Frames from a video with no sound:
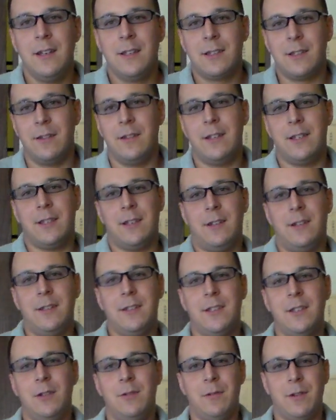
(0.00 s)
So this
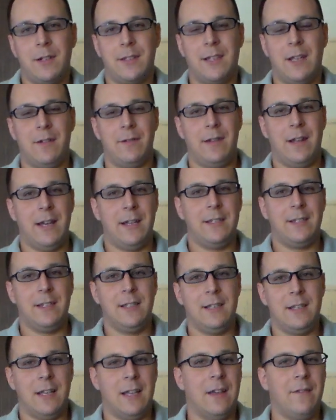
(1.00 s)
also works out
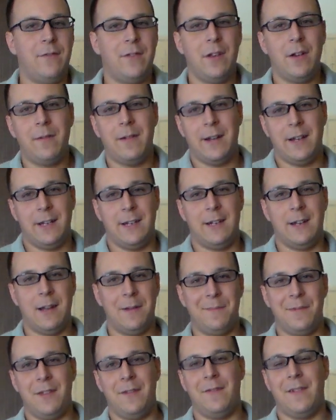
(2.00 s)
nicely if you're running
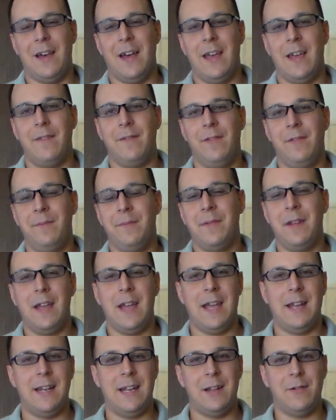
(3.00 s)
an MP5
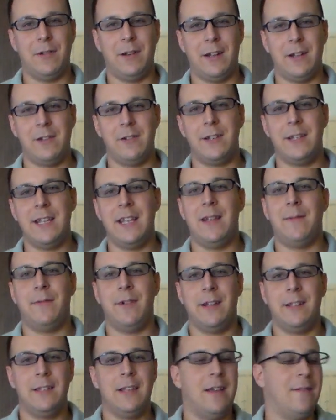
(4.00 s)
and anyone on your team
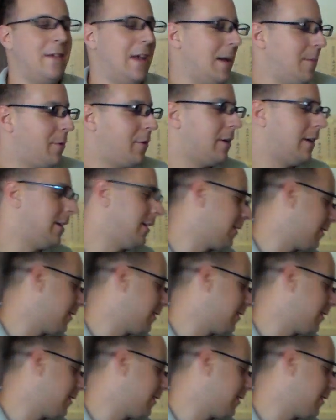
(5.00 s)
runs out of ammo or